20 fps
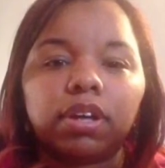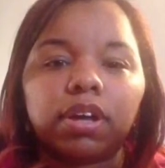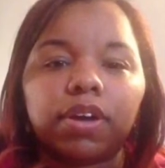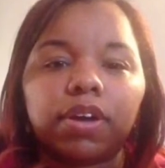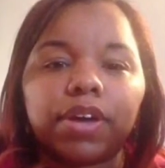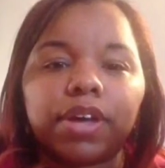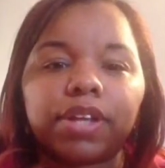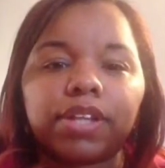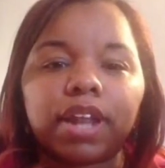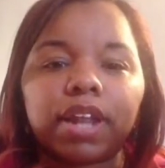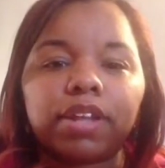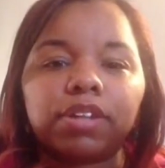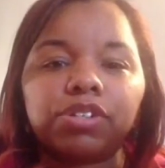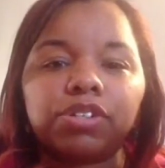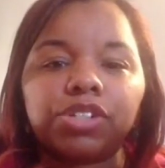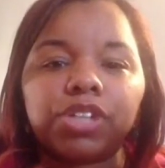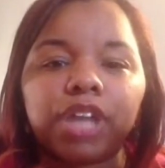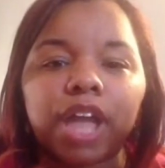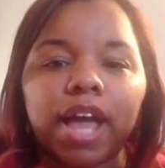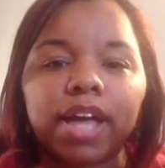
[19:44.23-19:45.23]
Okay, did I
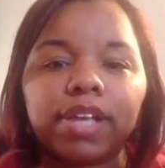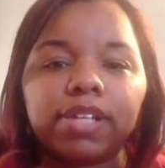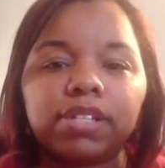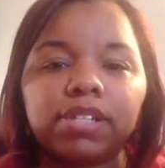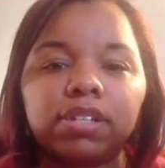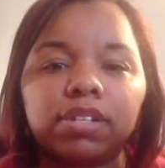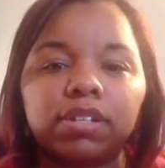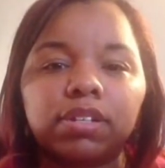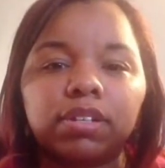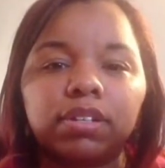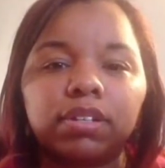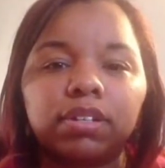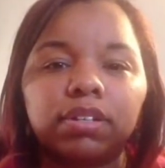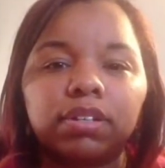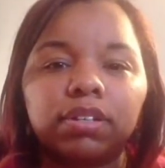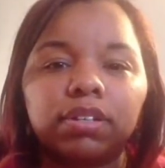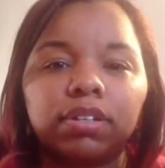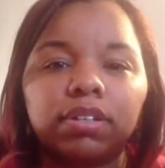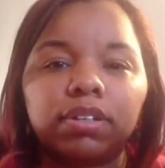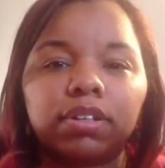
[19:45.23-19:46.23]
lose you guys?
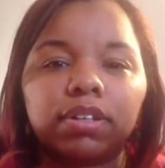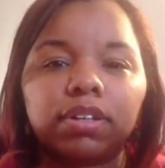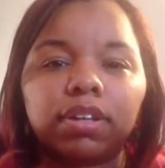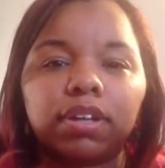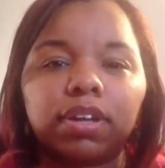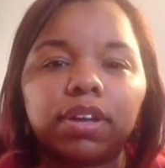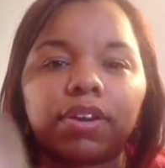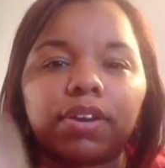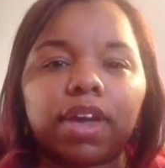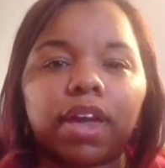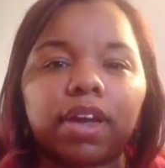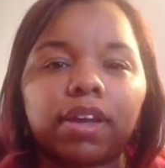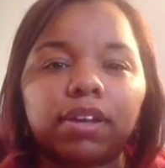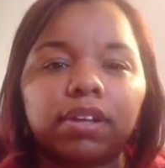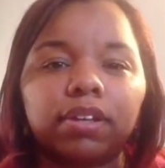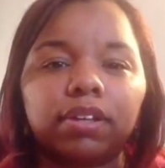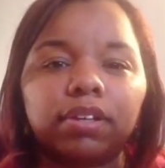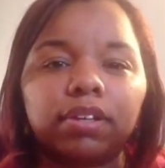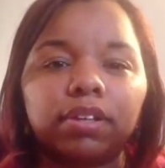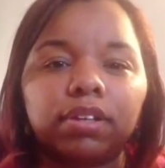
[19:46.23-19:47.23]
Okay,
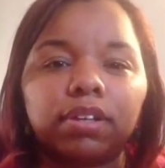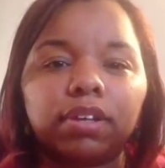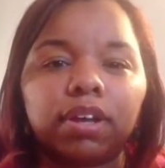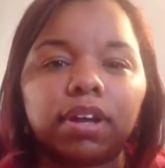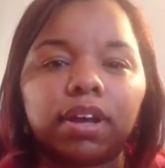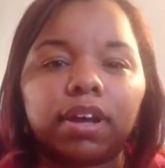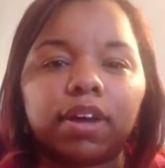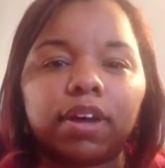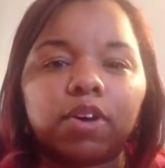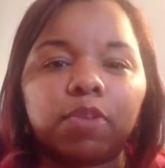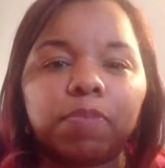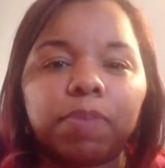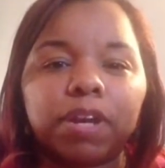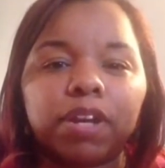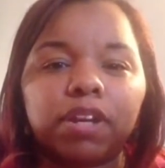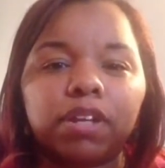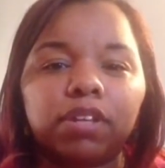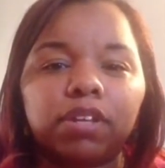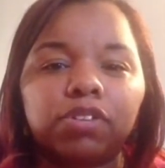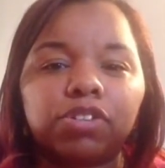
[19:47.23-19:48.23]
I hope I
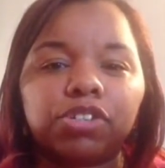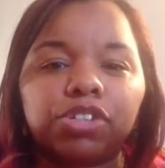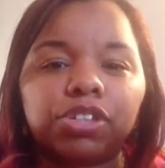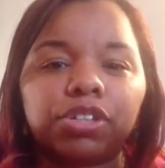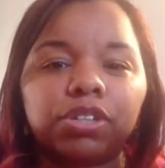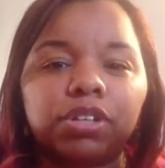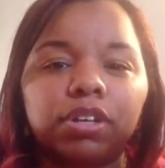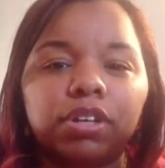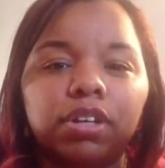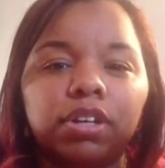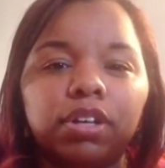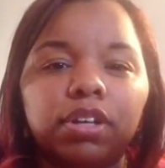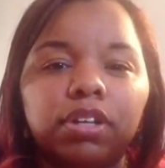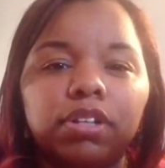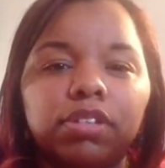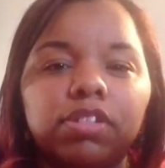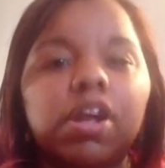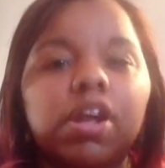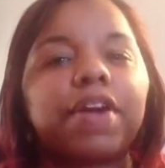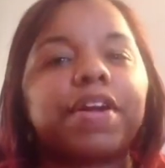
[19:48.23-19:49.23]
didn't lose you.
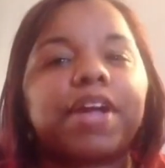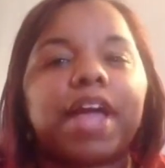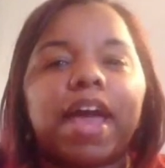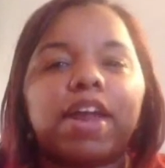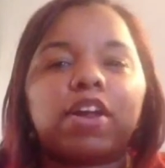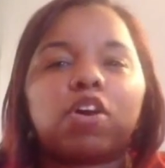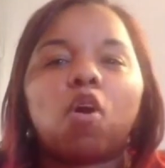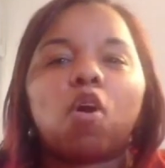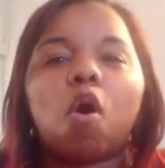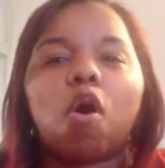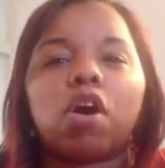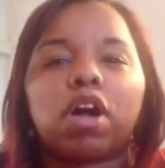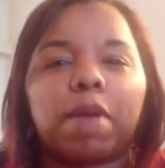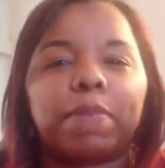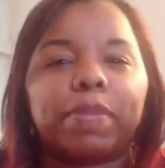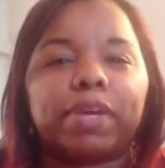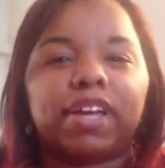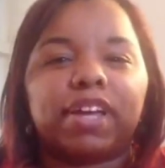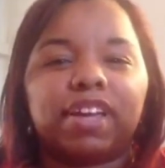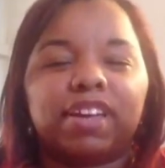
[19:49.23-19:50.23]
Sorry, I had a call
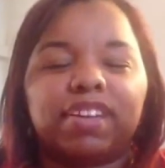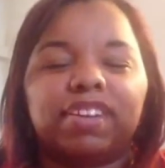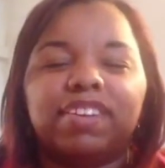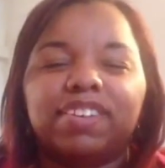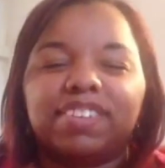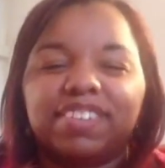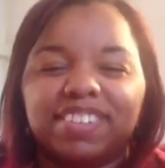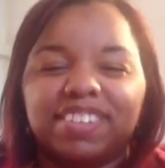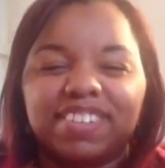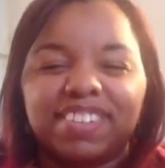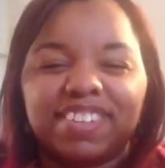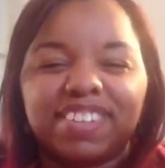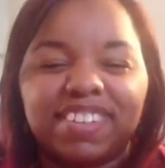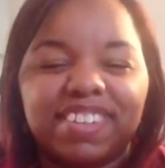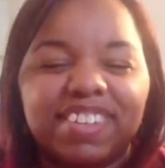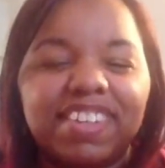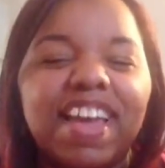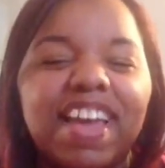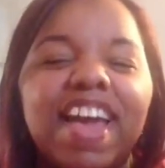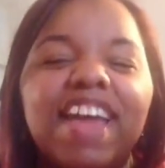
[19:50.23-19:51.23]
coming in.
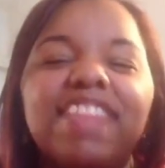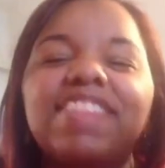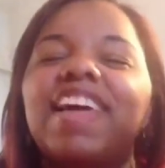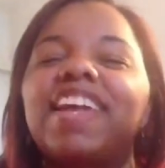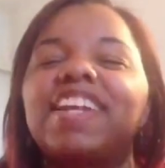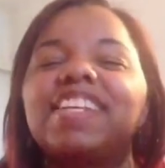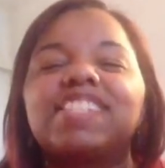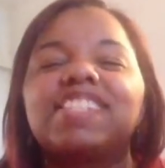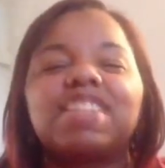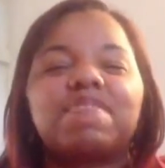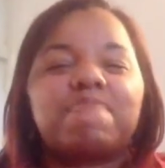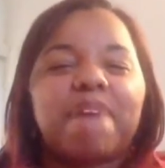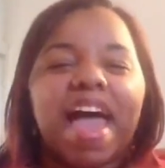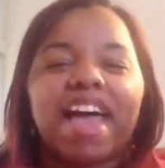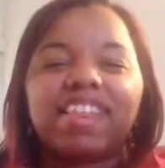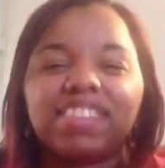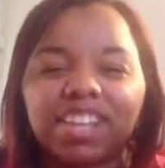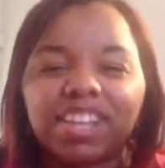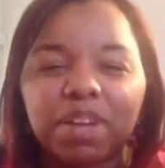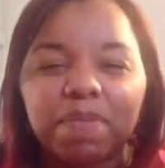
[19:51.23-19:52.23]
That is the
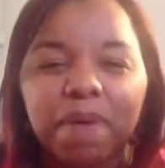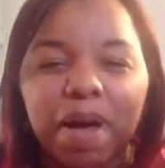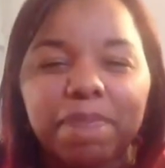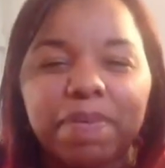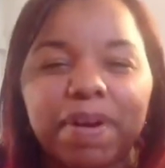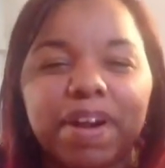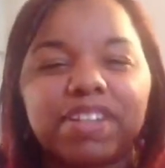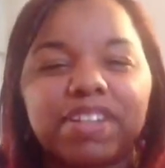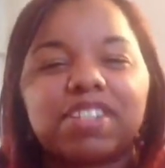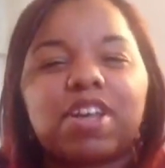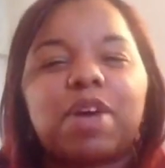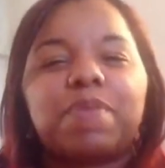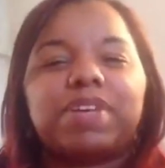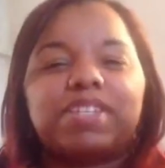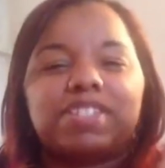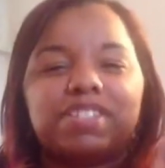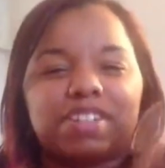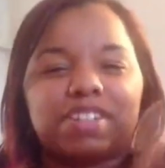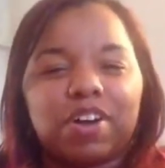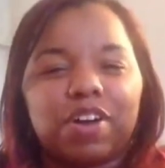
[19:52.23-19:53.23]
bad thing about Periscope
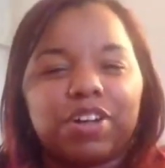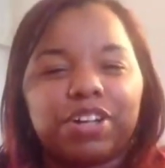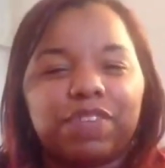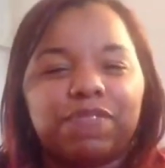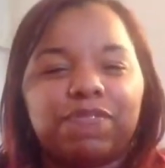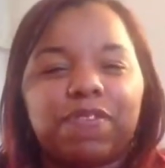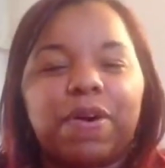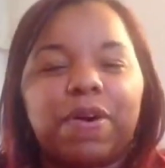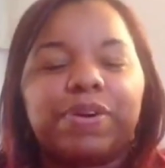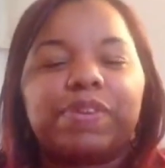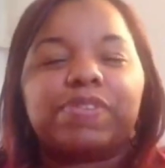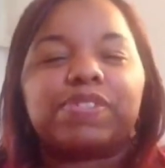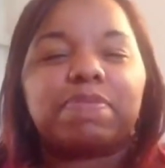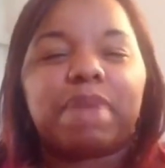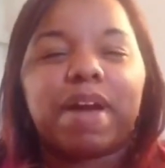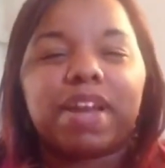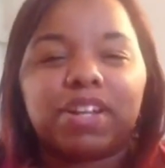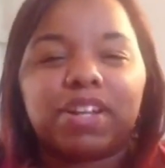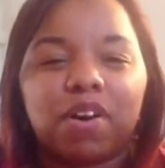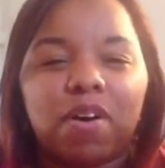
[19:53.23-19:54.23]
because it's on your phone. If
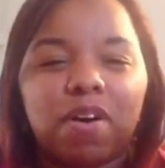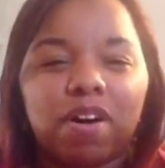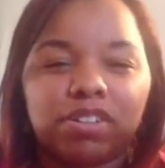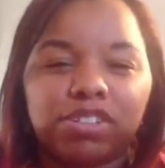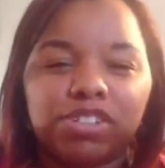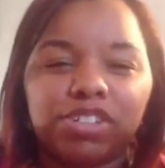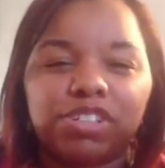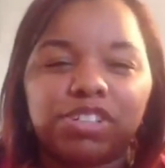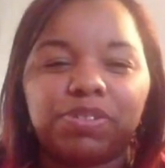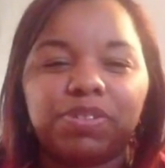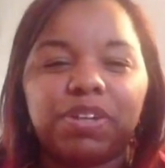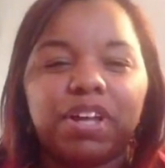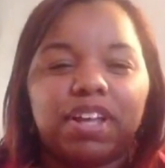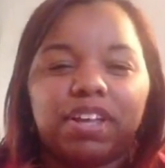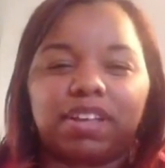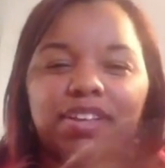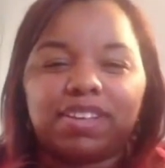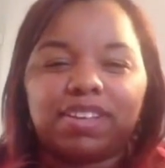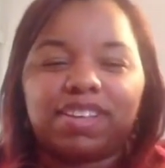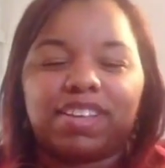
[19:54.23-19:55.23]
somebody calls you,
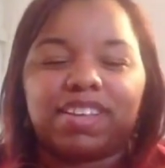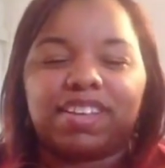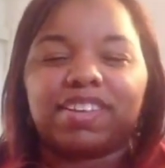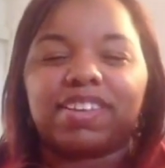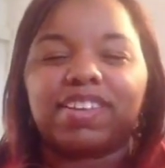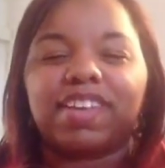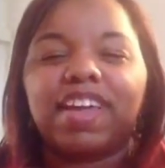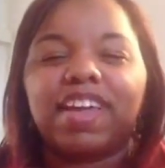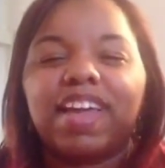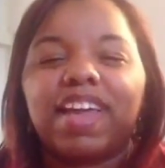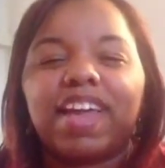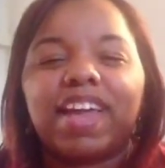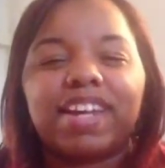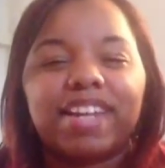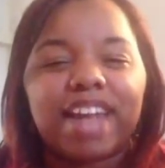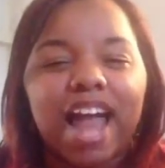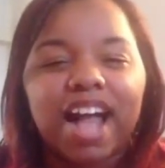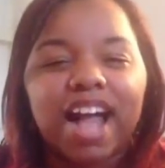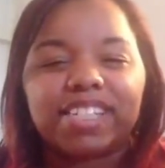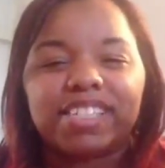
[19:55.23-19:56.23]
it
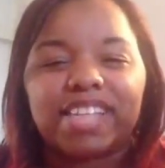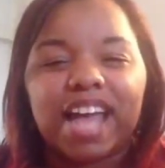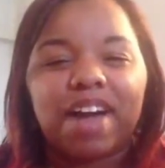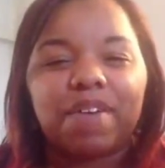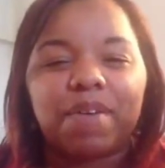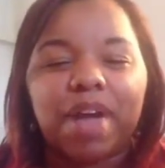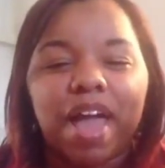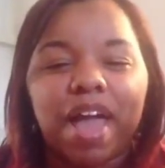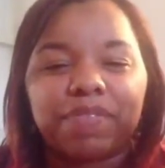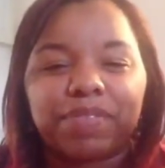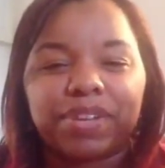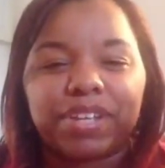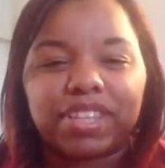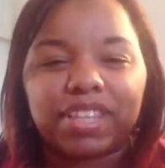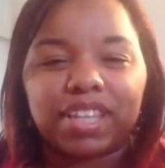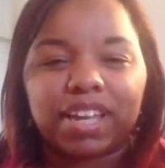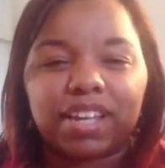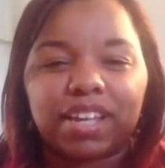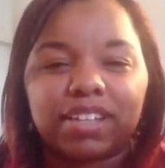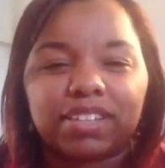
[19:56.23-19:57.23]
knocks out
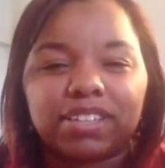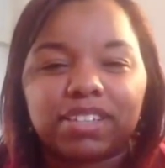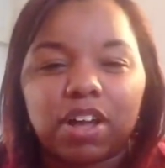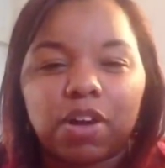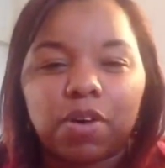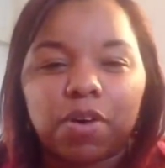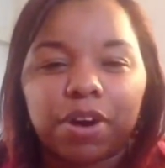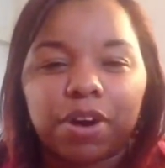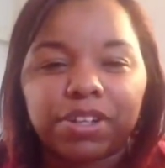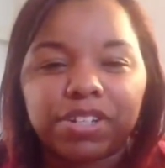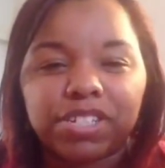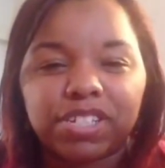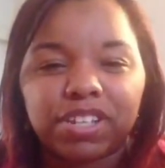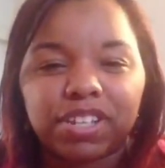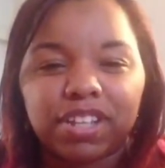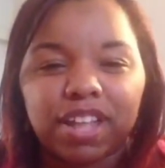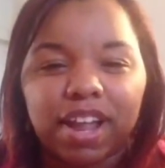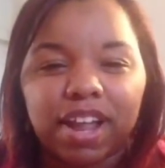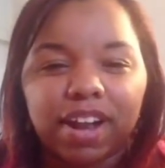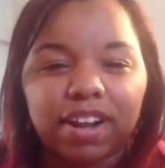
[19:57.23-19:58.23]
everything. So, are you
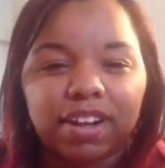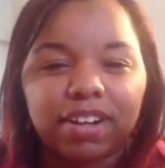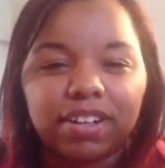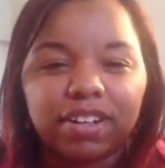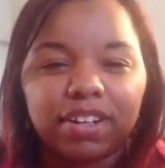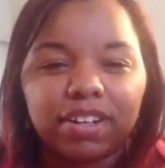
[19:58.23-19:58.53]
still there?